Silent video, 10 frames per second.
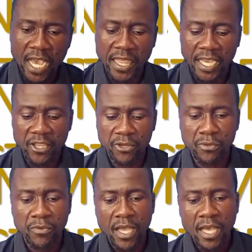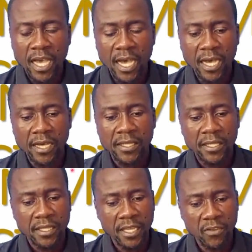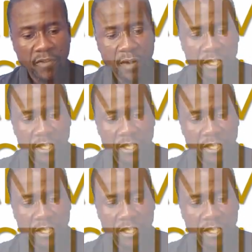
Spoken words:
I thank you. Thank you very